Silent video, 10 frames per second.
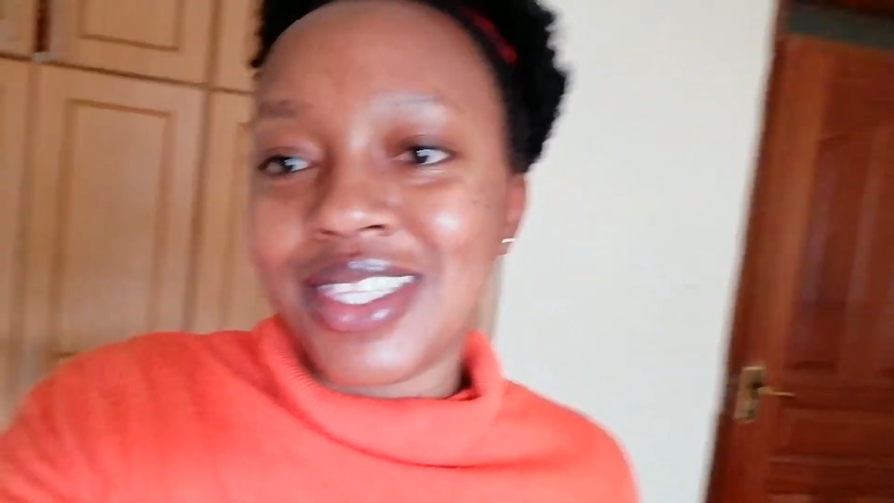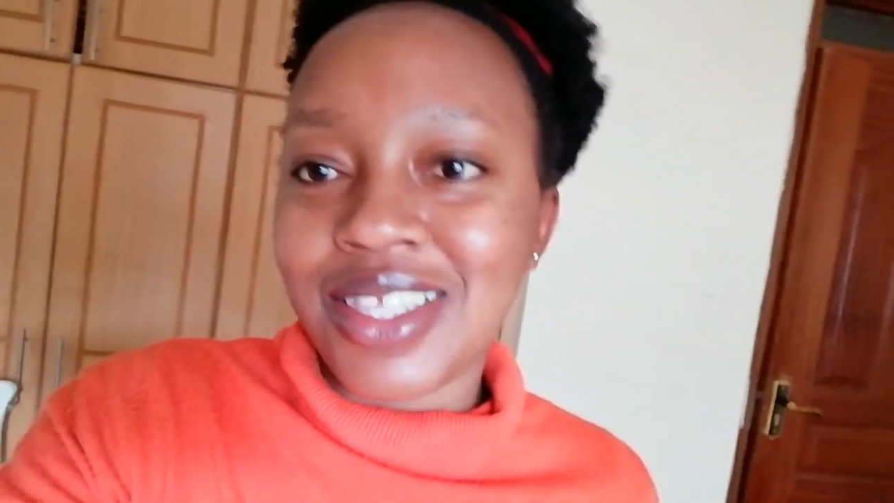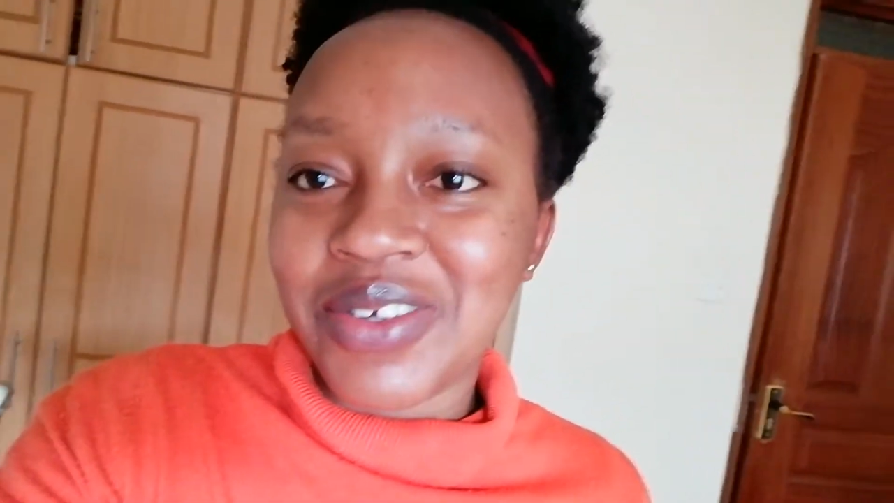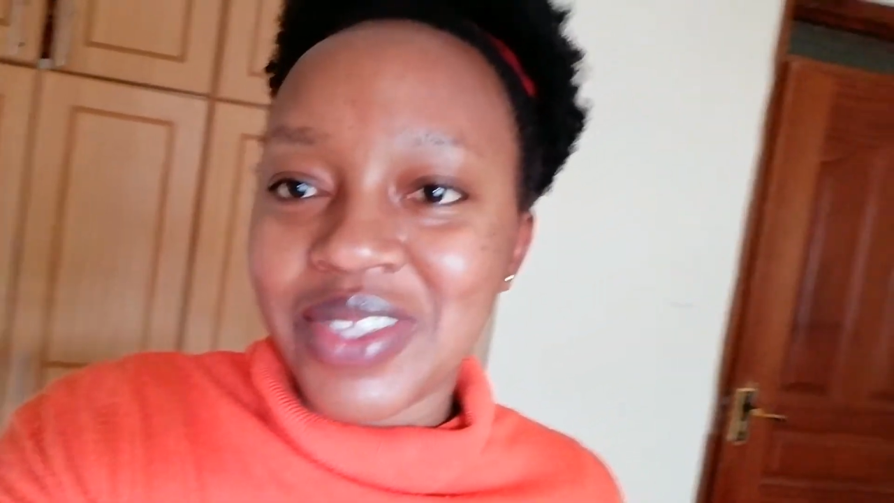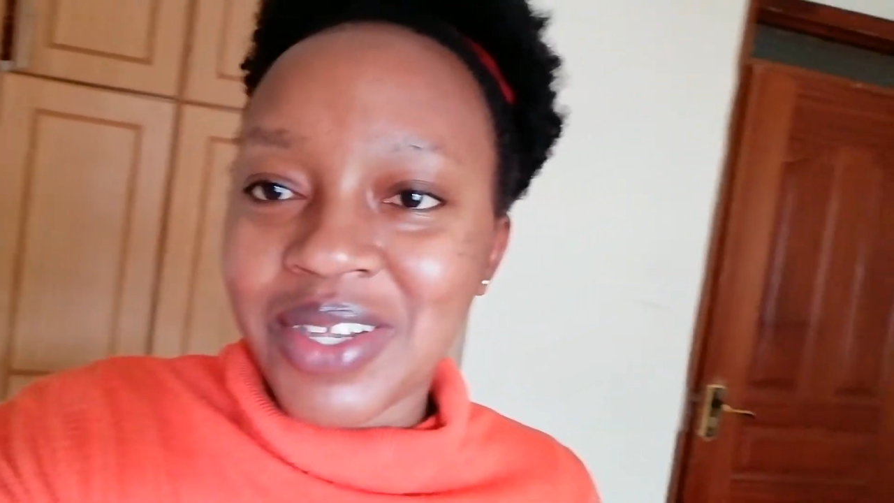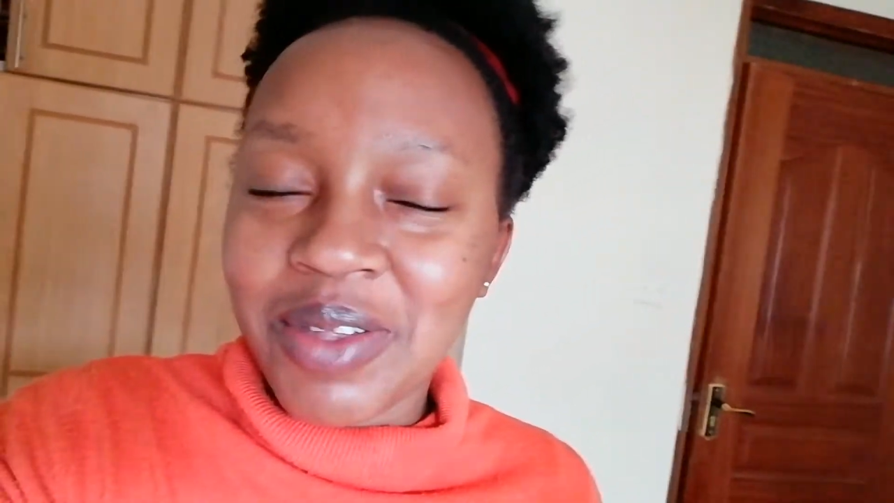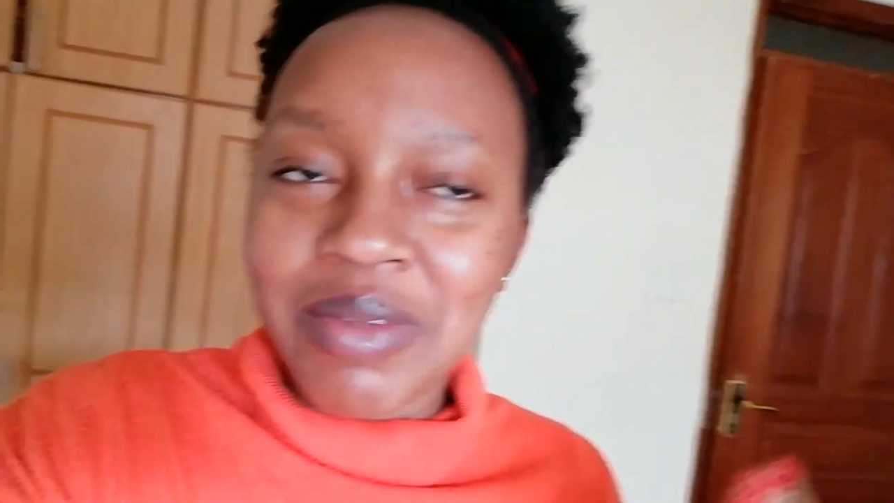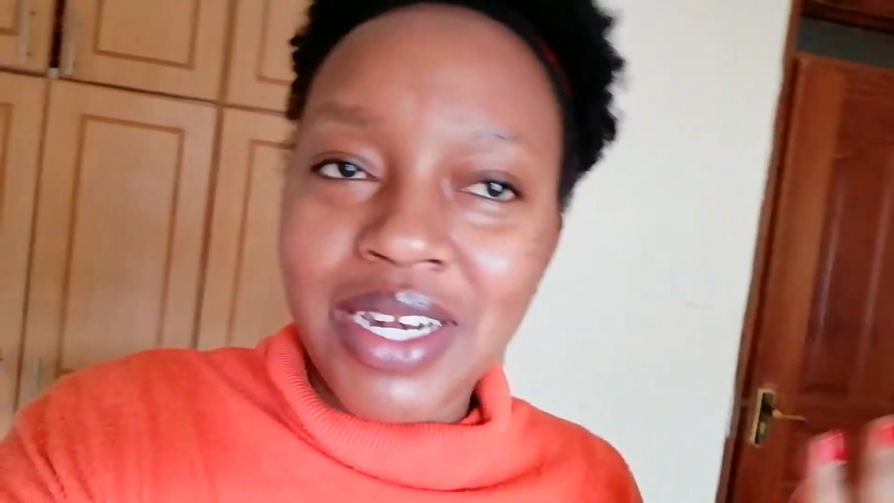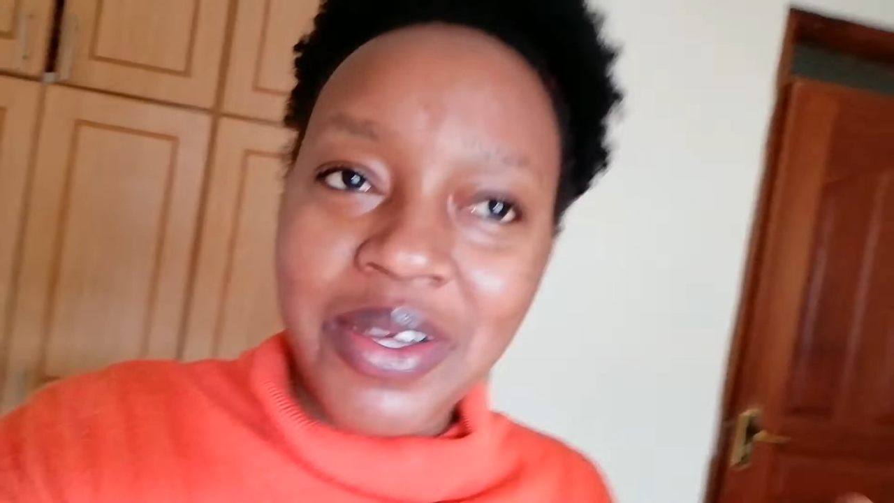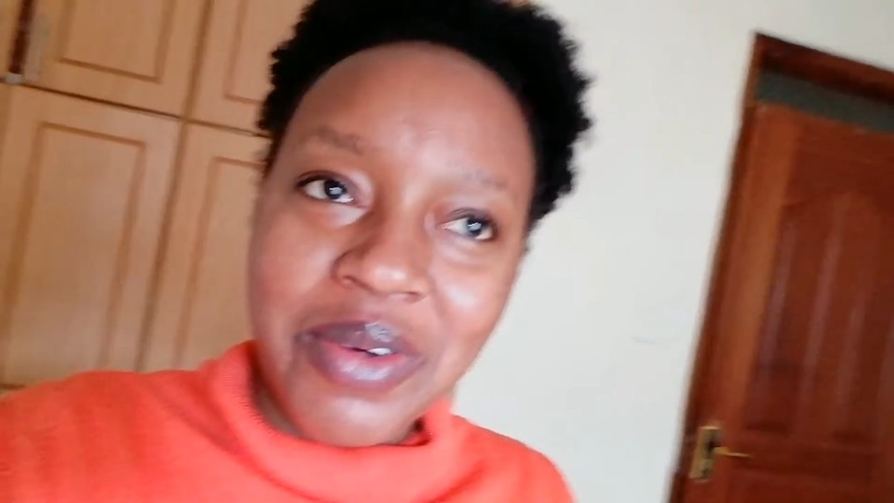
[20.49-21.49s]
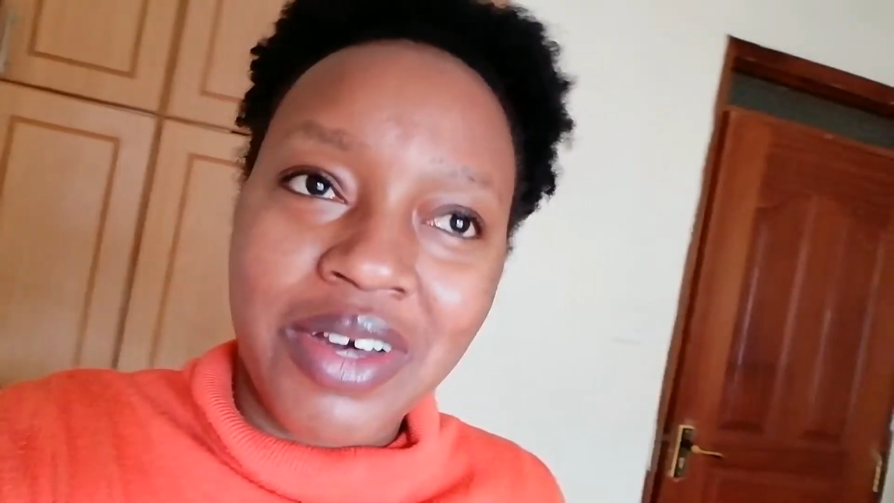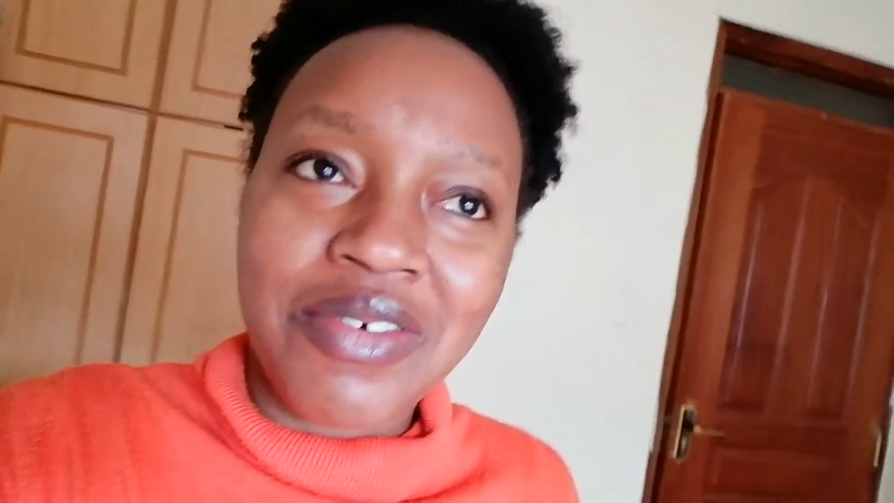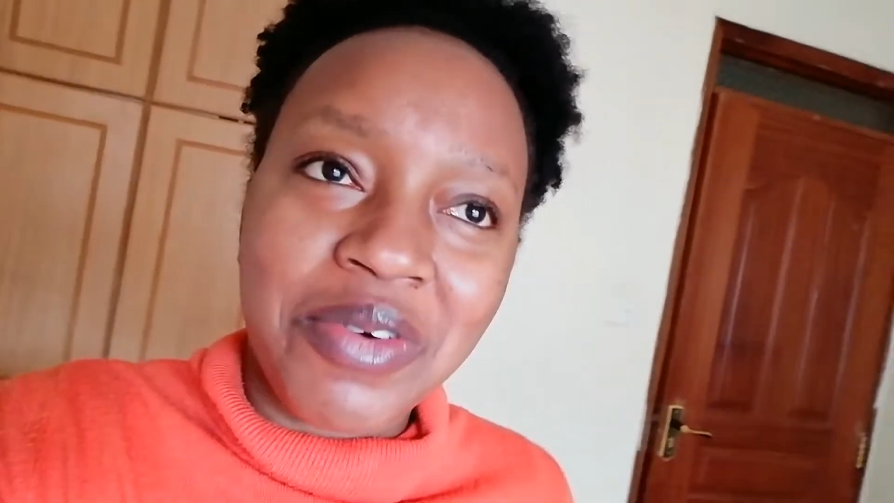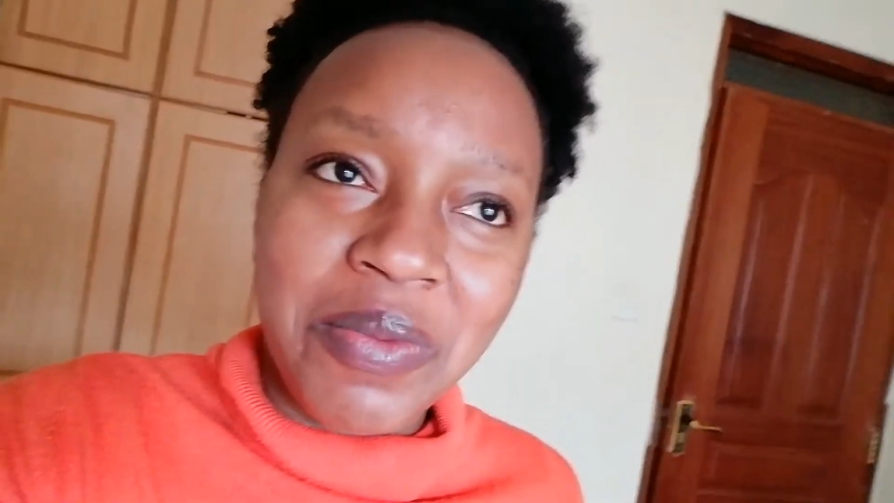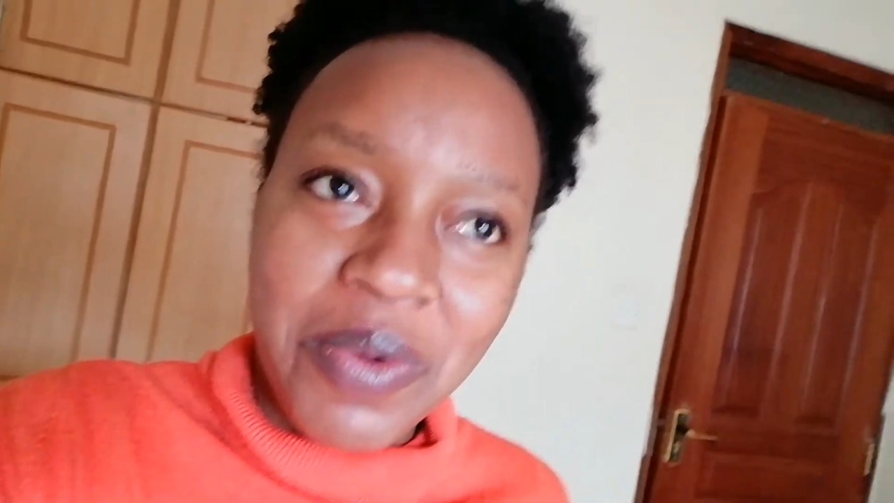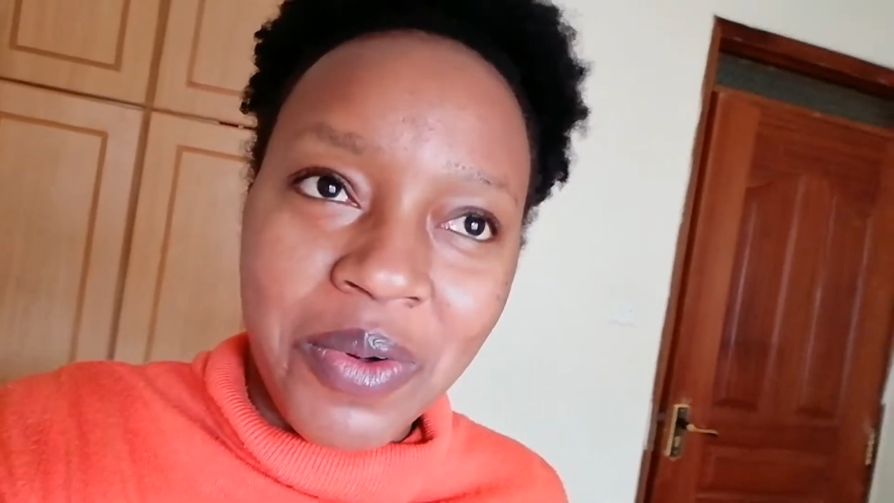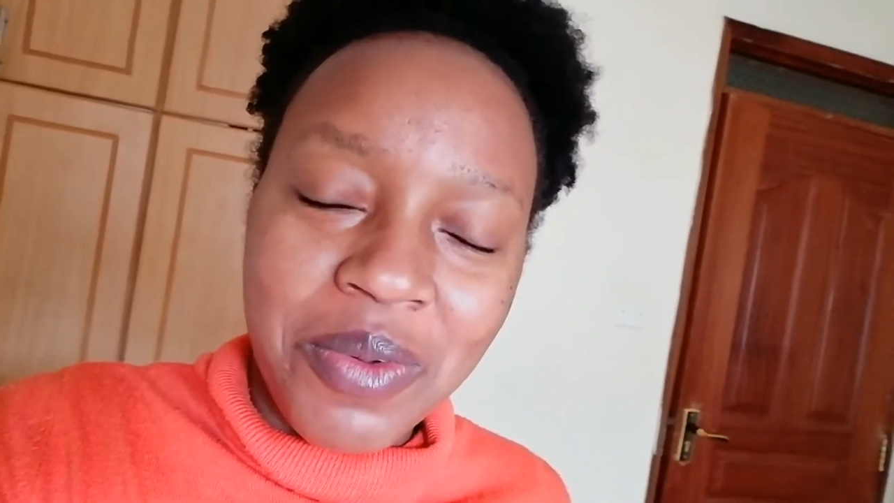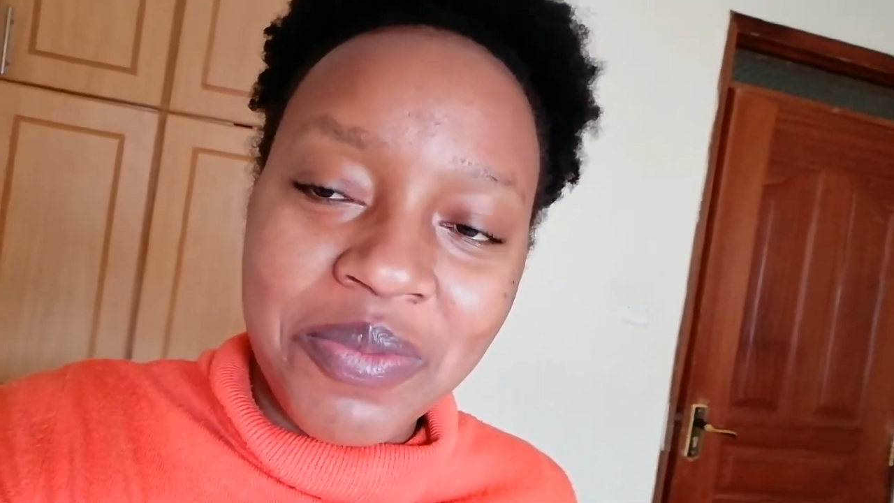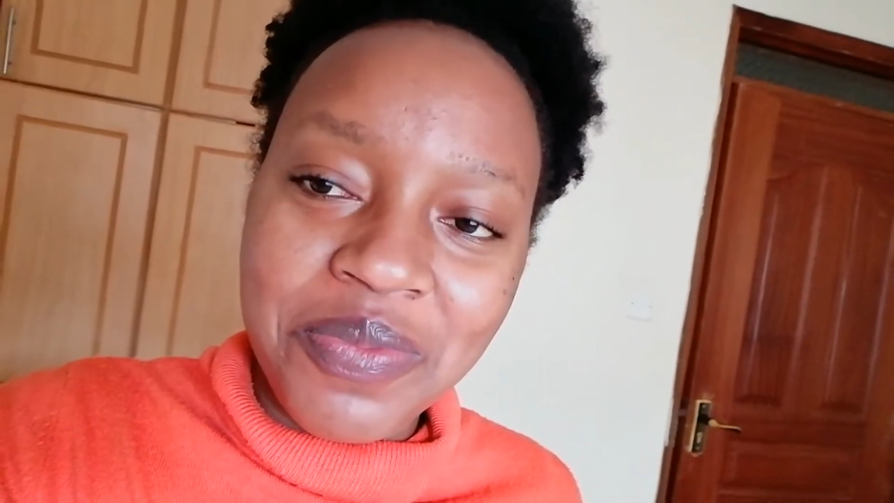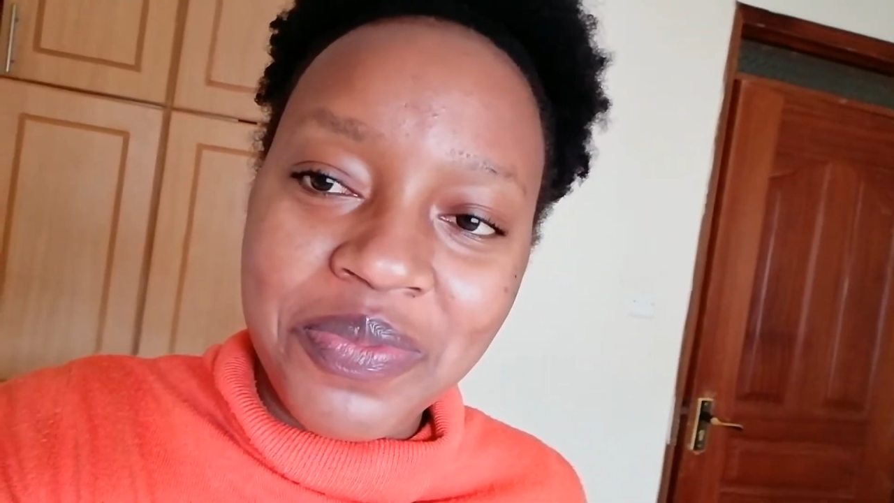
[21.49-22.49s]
Because I normally work from home.